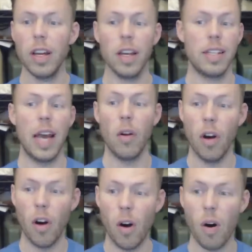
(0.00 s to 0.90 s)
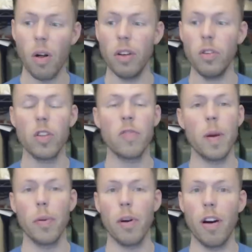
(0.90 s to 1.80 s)
a town hall, a
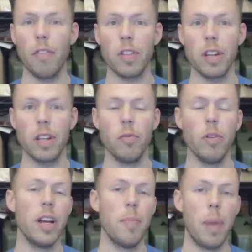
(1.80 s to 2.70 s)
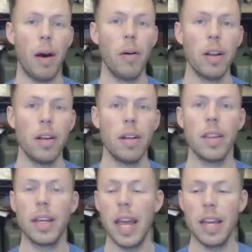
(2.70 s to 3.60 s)
newspaper office that had written about
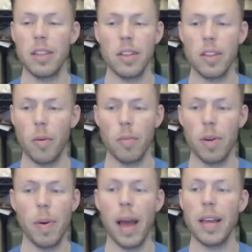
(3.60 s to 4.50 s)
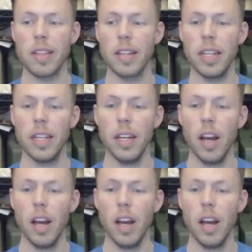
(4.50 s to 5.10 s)
the case in some capacity,